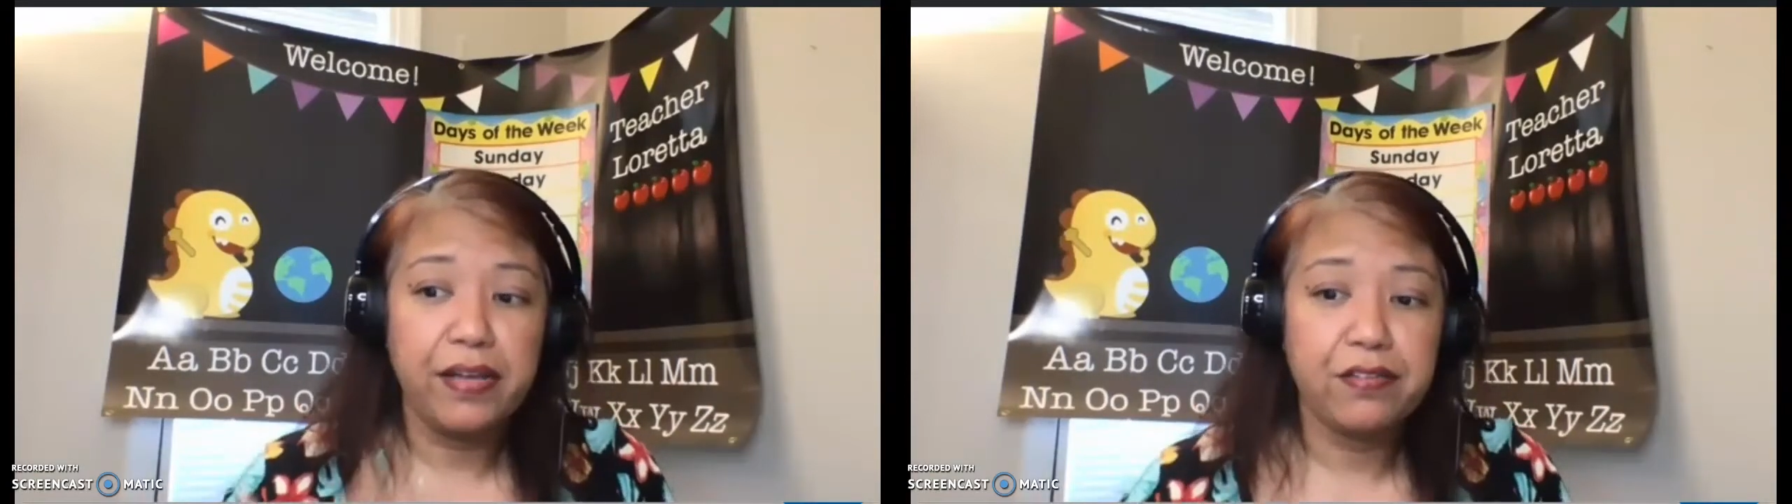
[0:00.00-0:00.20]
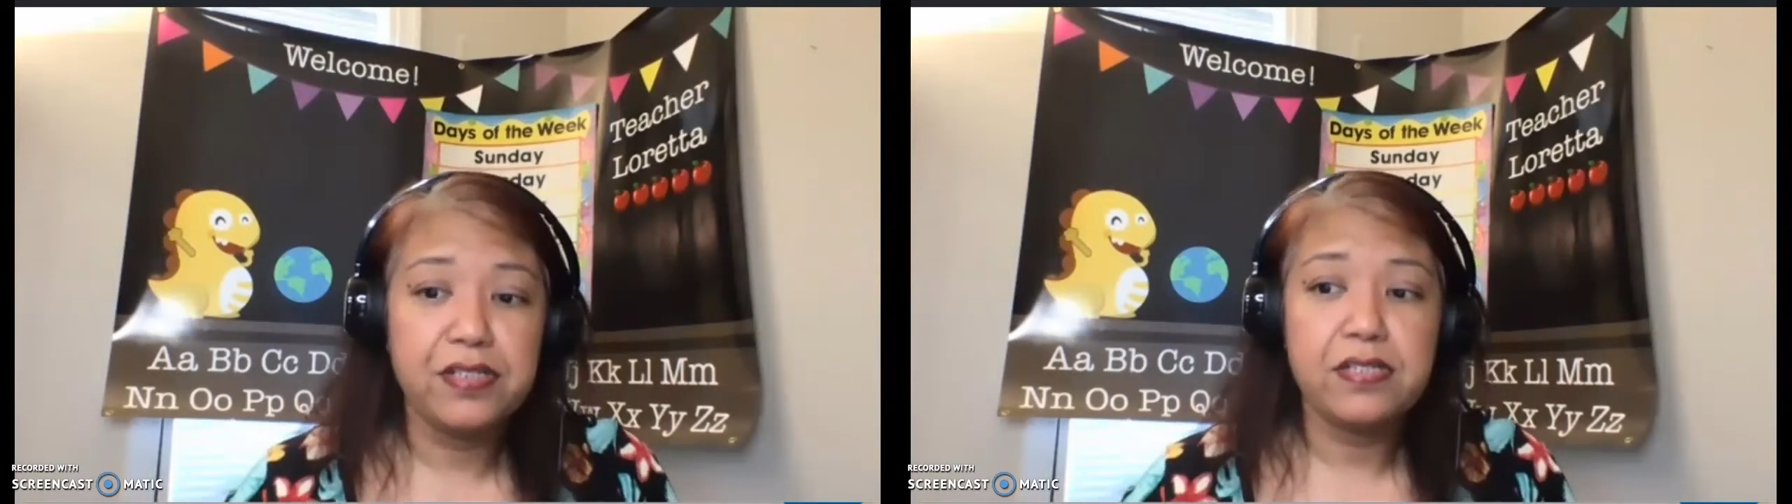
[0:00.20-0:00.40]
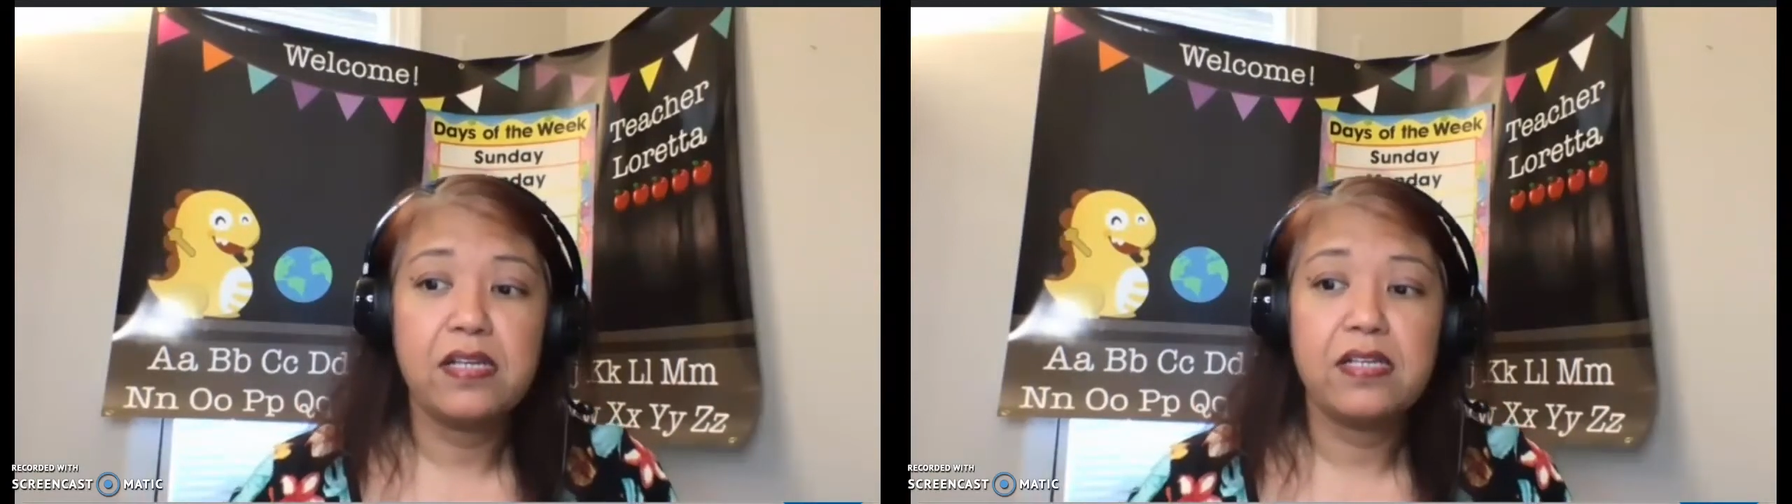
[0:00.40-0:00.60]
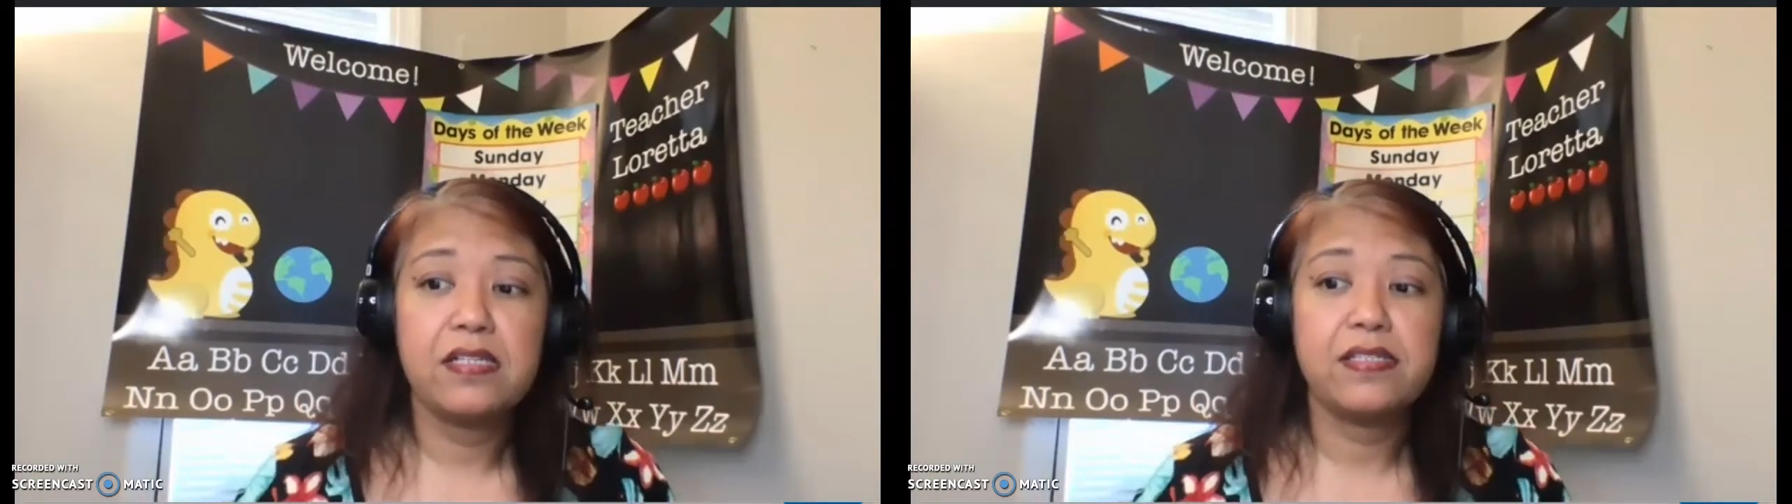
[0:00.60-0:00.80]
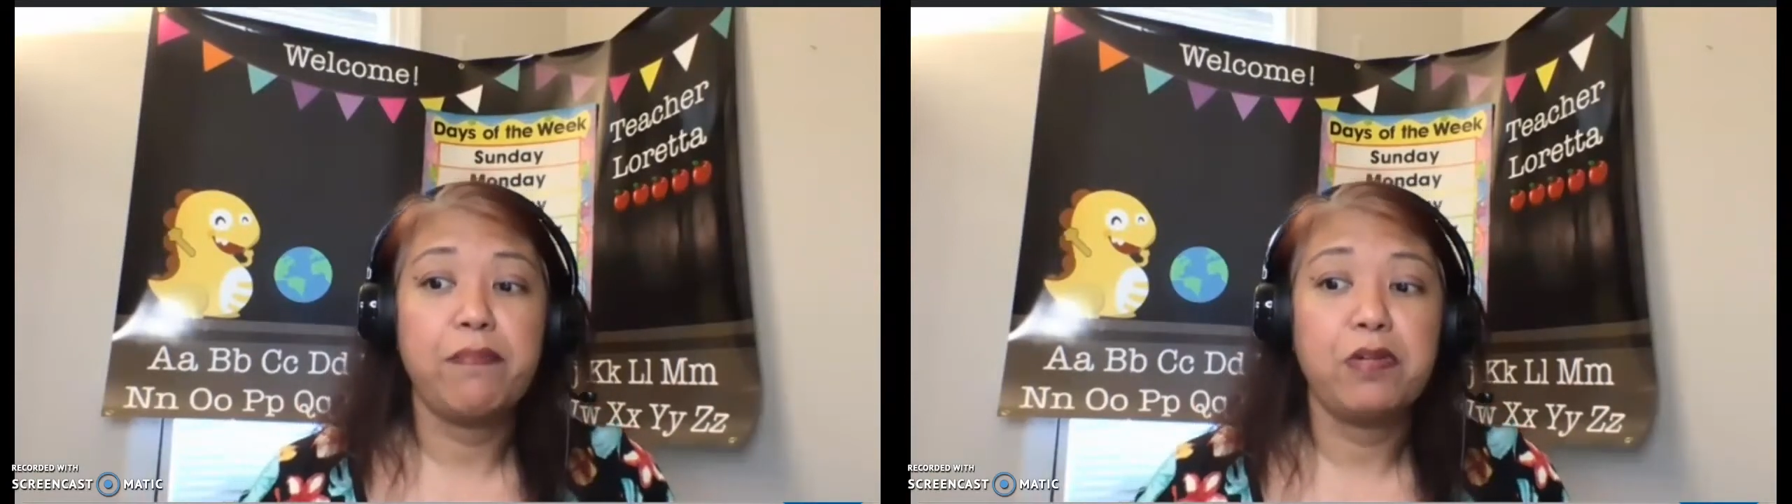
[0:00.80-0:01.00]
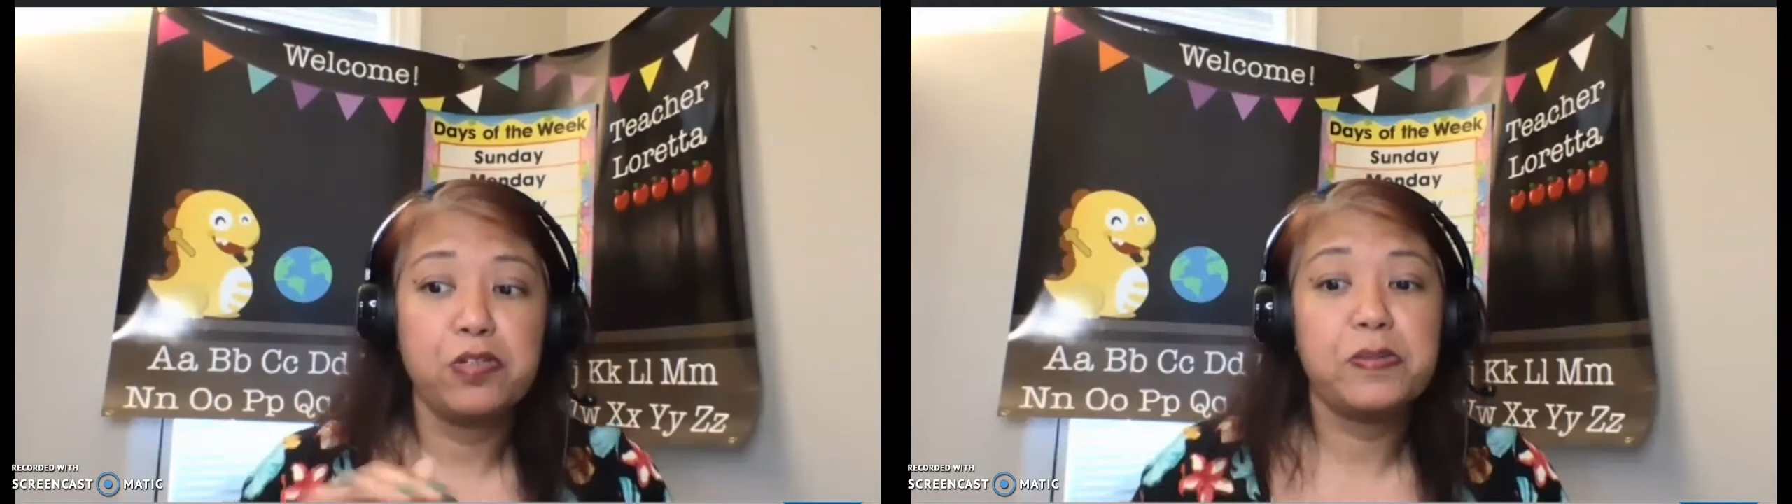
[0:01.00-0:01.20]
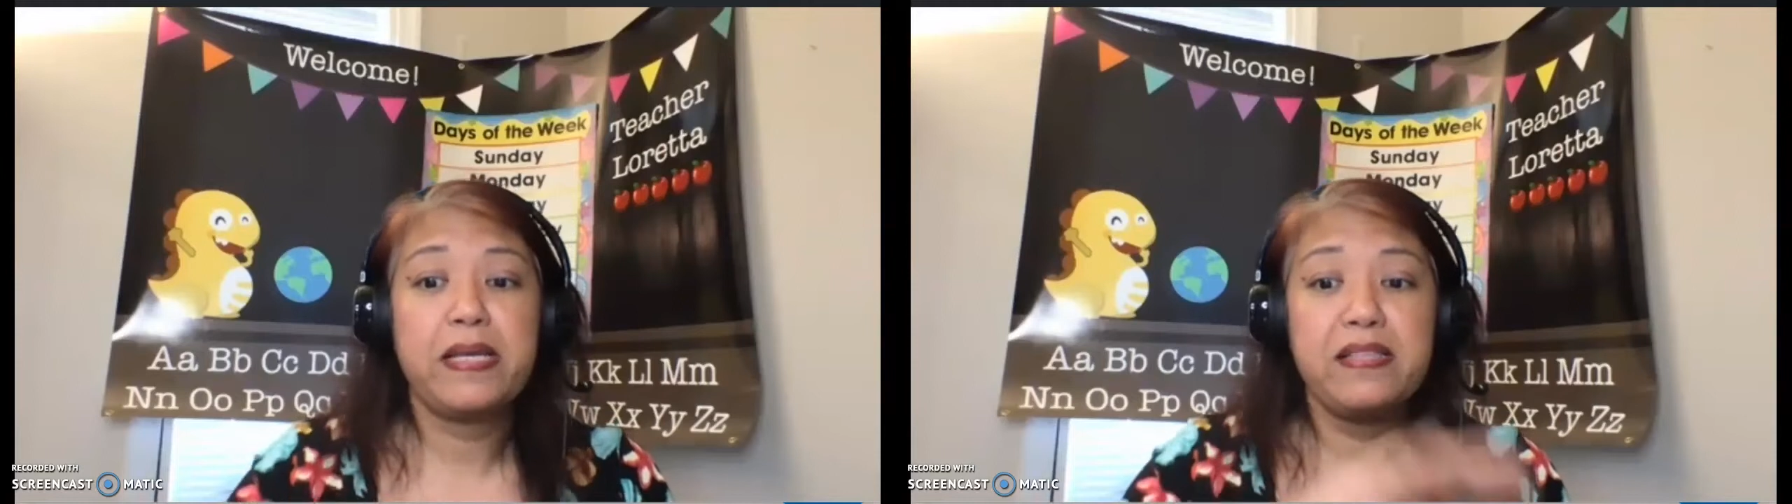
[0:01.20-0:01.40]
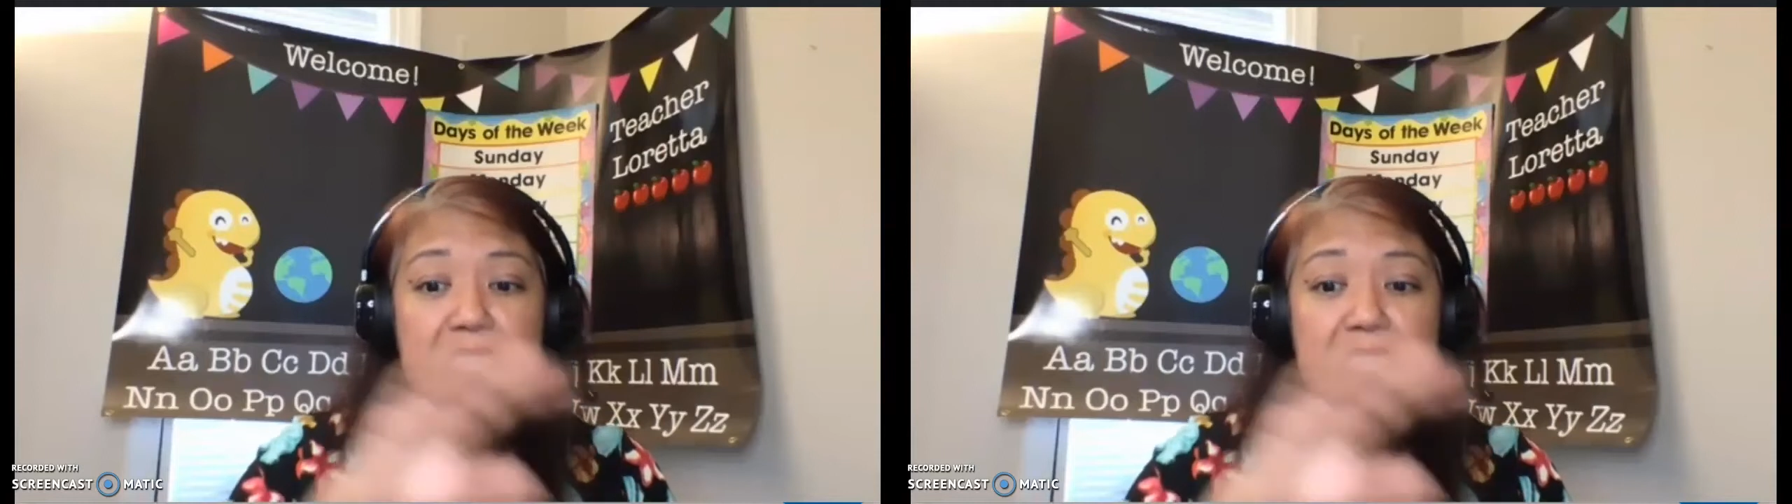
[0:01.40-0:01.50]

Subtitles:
others. Some groups